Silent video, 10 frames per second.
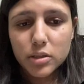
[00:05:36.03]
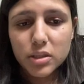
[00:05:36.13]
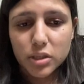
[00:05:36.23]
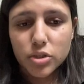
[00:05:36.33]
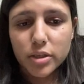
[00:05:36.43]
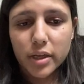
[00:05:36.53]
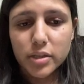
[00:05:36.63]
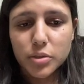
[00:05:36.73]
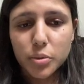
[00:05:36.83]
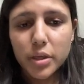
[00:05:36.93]

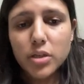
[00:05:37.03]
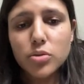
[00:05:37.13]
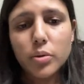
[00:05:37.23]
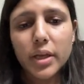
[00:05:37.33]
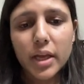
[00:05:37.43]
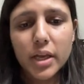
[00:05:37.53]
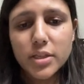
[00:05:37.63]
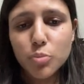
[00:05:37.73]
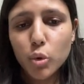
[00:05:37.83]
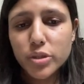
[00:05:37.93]
Okay, so K
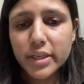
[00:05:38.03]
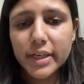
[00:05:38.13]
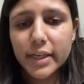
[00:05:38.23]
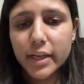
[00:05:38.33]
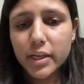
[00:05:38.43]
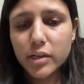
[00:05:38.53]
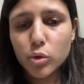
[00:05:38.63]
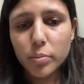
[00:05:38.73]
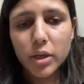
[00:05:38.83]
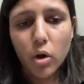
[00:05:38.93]
is mostly taken
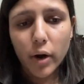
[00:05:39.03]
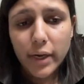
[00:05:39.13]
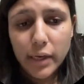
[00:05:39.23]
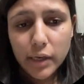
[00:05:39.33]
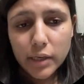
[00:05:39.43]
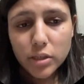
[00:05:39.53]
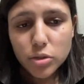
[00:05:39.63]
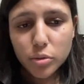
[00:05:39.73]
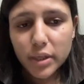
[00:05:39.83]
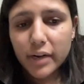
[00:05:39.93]
to be odd
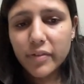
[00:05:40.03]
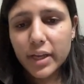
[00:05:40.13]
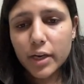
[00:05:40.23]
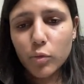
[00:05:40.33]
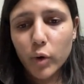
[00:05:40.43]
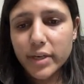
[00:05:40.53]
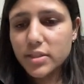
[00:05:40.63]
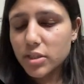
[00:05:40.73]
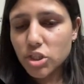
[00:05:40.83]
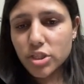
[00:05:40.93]
so that we can avoid
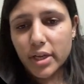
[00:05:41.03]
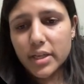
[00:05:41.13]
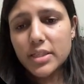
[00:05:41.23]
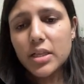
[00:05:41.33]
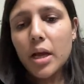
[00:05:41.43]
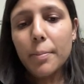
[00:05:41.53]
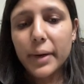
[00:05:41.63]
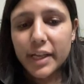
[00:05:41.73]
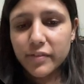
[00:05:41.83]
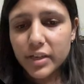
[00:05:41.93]
such ties.
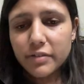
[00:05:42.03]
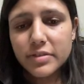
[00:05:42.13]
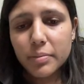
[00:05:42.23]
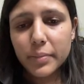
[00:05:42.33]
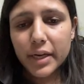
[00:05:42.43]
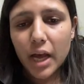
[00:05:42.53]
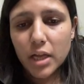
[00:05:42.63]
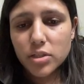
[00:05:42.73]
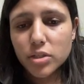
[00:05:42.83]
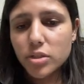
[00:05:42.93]
But even if somebody
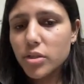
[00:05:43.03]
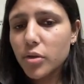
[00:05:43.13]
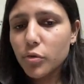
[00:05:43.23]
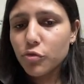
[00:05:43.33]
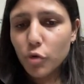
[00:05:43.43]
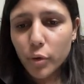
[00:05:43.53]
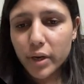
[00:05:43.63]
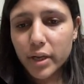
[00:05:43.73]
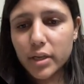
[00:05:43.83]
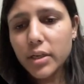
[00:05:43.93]
asks you
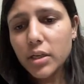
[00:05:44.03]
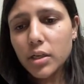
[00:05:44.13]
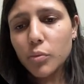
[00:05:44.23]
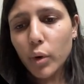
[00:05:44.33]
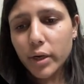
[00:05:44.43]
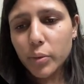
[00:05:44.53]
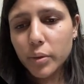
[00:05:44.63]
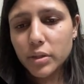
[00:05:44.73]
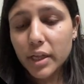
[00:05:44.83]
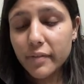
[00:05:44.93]

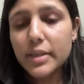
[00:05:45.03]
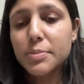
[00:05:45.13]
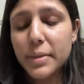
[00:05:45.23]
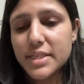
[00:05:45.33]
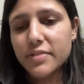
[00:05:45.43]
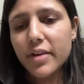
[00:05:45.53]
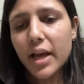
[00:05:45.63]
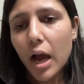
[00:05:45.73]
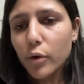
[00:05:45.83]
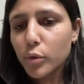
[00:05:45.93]
4NN, they will specify
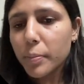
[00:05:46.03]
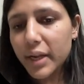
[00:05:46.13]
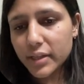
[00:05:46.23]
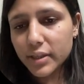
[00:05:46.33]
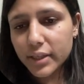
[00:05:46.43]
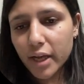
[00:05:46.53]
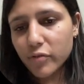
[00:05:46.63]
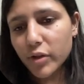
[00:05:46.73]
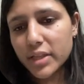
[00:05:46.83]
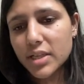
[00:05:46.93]
how to break the tie.
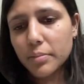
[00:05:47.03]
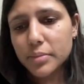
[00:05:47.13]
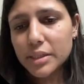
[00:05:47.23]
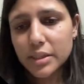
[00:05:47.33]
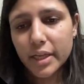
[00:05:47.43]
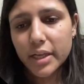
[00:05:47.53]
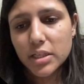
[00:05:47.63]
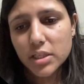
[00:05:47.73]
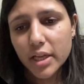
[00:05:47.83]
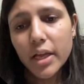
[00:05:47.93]
For example, they
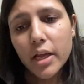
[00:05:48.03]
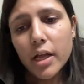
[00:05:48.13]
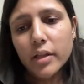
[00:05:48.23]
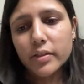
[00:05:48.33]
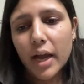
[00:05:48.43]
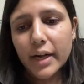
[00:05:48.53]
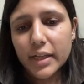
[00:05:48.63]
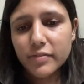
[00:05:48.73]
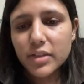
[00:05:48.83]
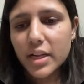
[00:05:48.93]
can say that
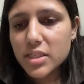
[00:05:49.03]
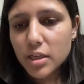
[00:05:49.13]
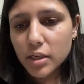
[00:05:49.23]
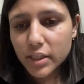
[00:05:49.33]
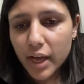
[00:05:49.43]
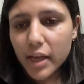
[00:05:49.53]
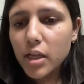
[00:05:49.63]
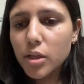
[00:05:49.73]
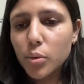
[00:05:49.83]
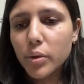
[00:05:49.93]
if there is a tie,
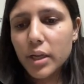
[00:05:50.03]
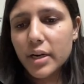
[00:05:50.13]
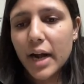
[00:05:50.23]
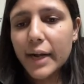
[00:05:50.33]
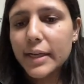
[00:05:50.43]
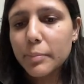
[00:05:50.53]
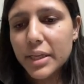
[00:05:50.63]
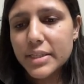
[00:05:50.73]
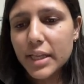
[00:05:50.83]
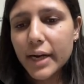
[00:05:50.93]
you can
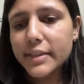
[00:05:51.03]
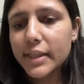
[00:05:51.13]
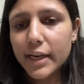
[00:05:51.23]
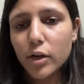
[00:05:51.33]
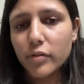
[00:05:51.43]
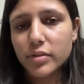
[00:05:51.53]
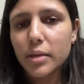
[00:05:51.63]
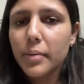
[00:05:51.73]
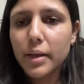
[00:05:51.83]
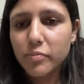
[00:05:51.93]
randomly select 3 of
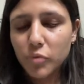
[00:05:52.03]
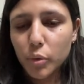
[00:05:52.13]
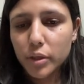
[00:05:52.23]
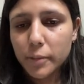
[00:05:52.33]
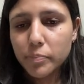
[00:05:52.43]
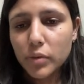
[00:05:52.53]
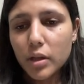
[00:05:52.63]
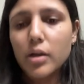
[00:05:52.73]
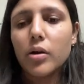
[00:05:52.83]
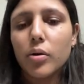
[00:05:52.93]
them and vote.
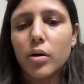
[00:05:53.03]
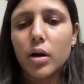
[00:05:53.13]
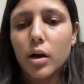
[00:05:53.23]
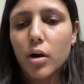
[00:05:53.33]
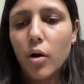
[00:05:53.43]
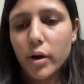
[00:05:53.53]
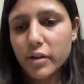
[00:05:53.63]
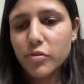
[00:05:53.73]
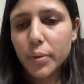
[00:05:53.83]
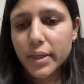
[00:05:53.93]
Or
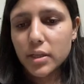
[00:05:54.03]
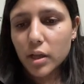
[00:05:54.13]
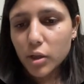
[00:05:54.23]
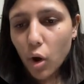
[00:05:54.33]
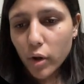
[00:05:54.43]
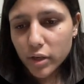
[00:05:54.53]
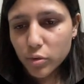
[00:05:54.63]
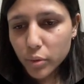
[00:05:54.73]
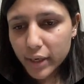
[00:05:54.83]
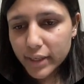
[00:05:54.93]
you
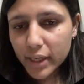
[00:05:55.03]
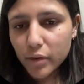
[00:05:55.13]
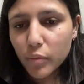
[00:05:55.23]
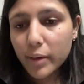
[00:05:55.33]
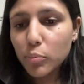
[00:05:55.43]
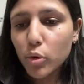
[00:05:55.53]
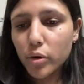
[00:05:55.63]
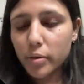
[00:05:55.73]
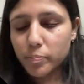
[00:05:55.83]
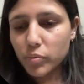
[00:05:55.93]
can take one more
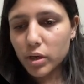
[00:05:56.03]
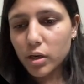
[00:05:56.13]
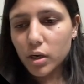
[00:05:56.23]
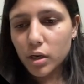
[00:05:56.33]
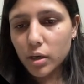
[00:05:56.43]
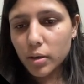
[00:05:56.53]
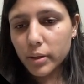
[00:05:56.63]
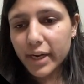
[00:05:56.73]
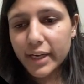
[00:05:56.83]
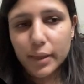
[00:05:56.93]

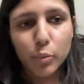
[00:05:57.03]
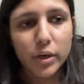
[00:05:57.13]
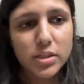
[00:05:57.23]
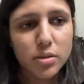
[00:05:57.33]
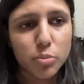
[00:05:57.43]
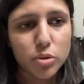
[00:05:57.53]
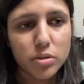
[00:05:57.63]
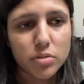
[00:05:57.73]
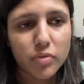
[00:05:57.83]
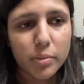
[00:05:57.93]
data point.
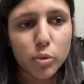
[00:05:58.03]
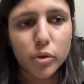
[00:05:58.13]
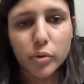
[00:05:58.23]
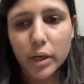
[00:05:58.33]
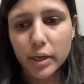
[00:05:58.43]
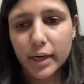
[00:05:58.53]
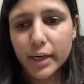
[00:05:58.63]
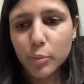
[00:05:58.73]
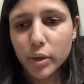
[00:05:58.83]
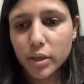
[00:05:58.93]
Suppose one more
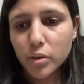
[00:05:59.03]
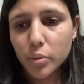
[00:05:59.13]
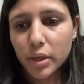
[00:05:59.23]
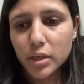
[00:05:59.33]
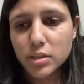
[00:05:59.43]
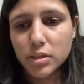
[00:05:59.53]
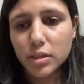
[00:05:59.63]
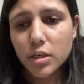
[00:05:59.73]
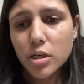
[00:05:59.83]
data point you can consider.